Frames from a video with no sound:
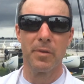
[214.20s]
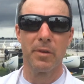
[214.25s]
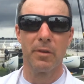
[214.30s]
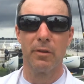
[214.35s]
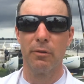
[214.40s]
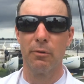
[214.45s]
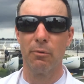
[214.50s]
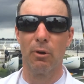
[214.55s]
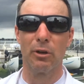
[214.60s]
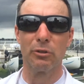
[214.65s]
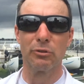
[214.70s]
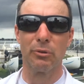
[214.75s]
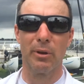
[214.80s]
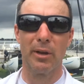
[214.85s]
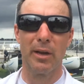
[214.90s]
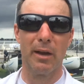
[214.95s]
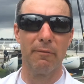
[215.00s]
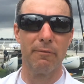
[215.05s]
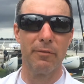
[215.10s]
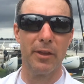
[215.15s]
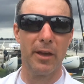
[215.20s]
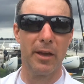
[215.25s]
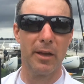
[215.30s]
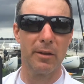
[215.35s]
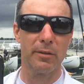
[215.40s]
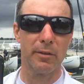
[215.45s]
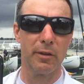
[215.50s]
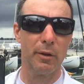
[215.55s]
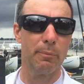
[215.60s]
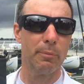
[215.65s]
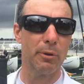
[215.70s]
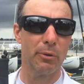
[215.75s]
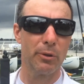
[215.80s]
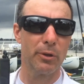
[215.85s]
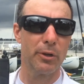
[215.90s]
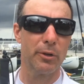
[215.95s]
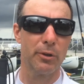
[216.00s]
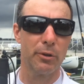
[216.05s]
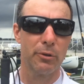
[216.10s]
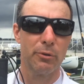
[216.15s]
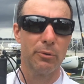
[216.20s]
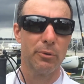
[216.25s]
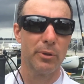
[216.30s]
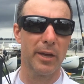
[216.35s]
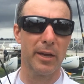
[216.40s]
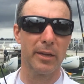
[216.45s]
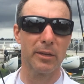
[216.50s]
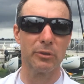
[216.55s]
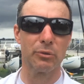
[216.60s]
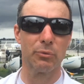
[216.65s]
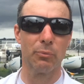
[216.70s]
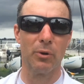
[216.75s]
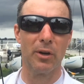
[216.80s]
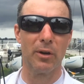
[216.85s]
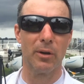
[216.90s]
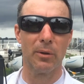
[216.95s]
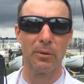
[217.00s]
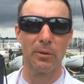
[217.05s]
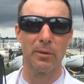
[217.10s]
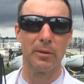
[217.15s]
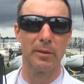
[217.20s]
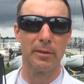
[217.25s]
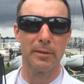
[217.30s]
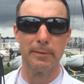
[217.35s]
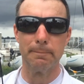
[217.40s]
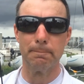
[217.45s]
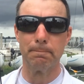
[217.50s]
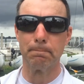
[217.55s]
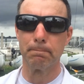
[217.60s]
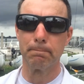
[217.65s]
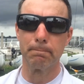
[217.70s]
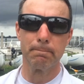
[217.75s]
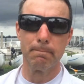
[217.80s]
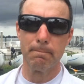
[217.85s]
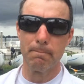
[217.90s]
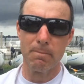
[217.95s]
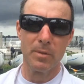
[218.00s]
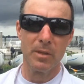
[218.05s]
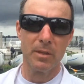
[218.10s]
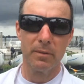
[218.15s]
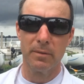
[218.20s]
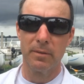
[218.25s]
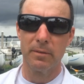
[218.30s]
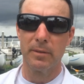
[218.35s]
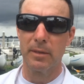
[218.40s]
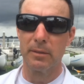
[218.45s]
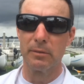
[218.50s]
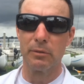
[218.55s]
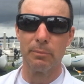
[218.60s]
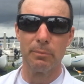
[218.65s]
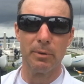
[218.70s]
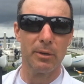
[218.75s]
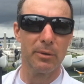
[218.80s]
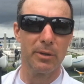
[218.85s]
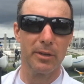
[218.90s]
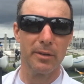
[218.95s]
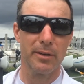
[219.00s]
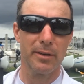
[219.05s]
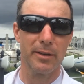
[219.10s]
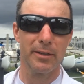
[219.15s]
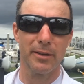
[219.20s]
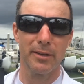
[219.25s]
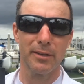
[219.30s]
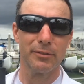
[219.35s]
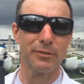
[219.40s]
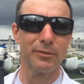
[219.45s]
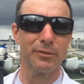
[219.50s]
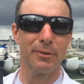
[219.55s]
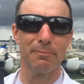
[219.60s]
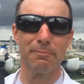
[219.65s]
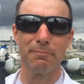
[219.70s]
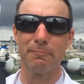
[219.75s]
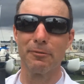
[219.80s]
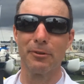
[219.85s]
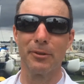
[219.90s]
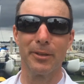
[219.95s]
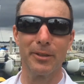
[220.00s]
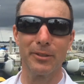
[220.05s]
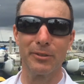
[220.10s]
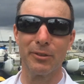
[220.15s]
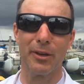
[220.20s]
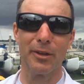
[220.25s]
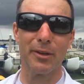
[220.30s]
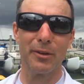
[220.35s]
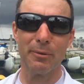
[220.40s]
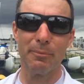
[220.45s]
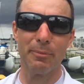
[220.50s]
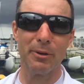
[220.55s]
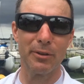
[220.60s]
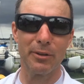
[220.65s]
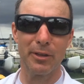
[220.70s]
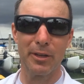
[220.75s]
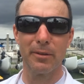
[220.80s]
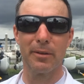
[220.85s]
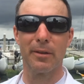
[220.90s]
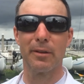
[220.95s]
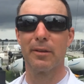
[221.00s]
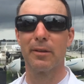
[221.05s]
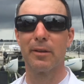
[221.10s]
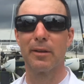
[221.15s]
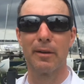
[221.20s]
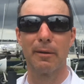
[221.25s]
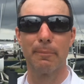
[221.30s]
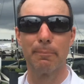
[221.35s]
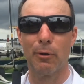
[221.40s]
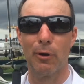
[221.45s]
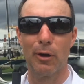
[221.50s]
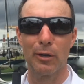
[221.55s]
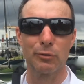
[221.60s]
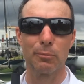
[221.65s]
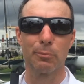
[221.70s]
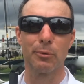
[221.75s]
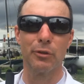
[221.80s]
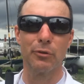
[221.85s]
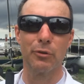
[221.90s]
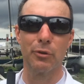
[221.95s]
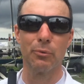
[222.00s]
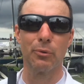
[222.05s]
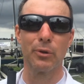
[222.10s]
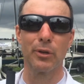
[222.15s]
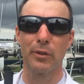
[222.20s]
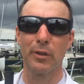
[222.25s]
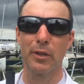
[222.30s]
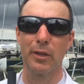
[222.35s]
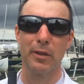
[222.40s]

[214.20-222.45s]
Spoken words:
You also have the ability to do that as well. That's about it, I guess. I'm really excited about possibly doing